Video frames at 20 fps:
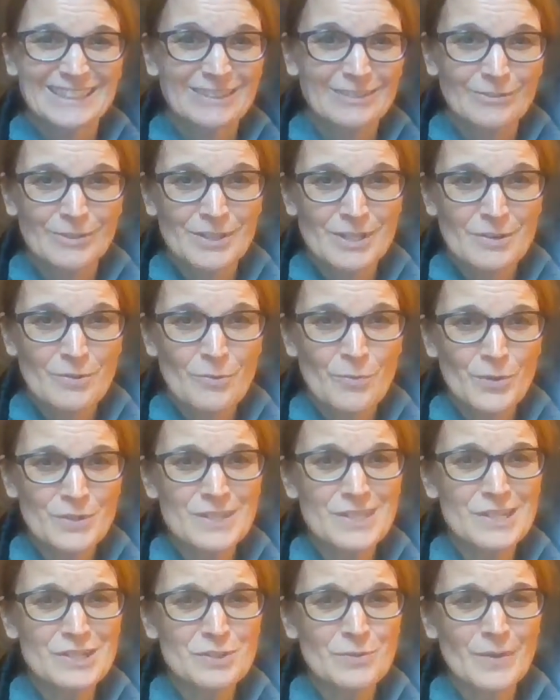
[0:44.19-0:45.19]
we're in a
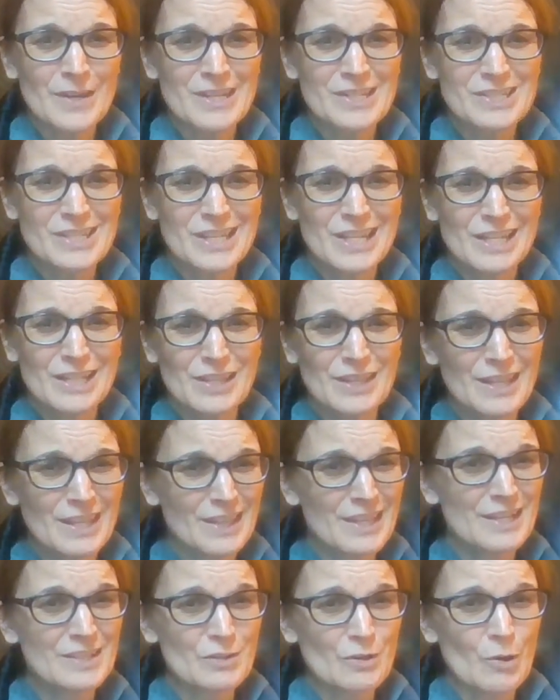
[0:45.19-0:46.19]
weird situation. You
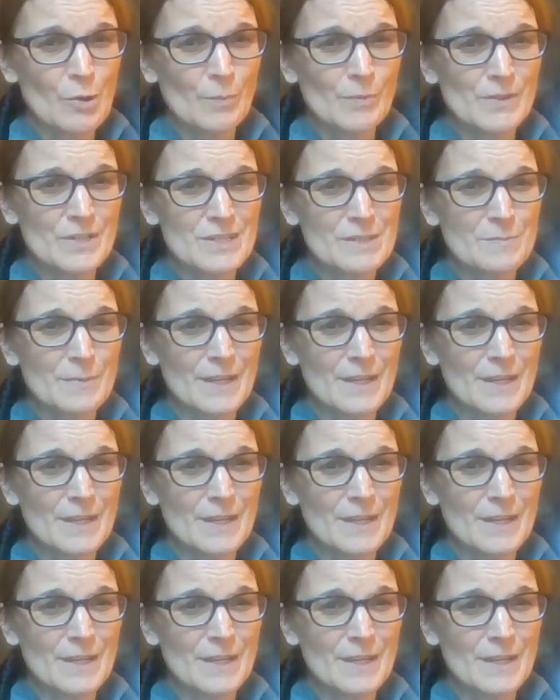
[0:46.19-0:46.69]
think things are hopeless,